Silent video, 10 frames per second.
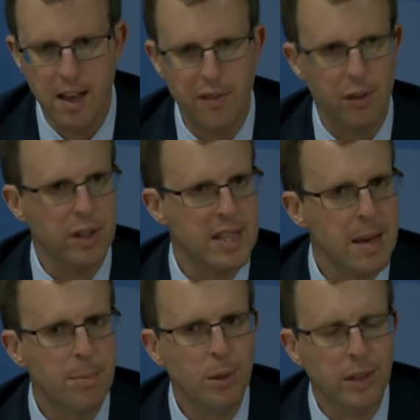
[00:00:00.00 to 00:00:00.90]
For
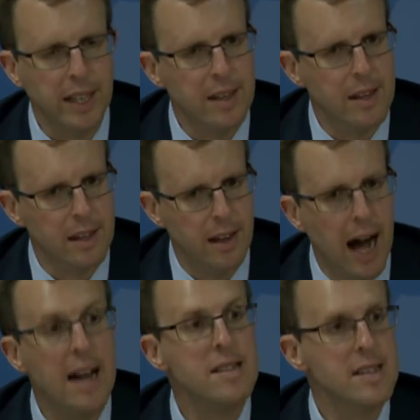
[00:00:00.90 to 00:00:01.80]
example, in the
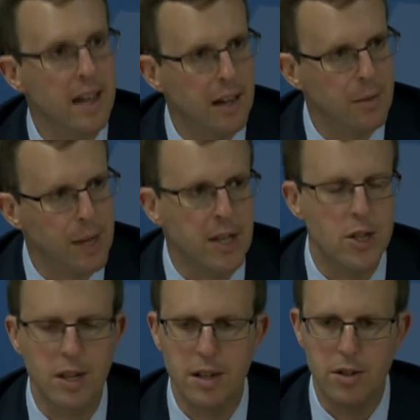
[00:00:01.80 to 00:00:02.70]
ASEAN
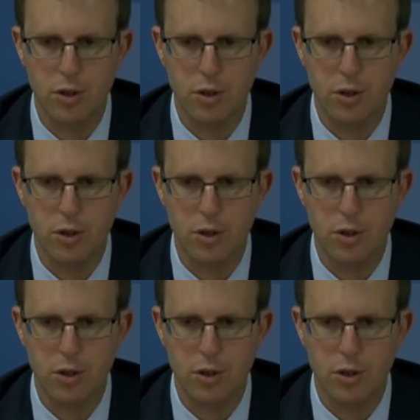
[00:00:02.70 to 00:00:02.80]
region,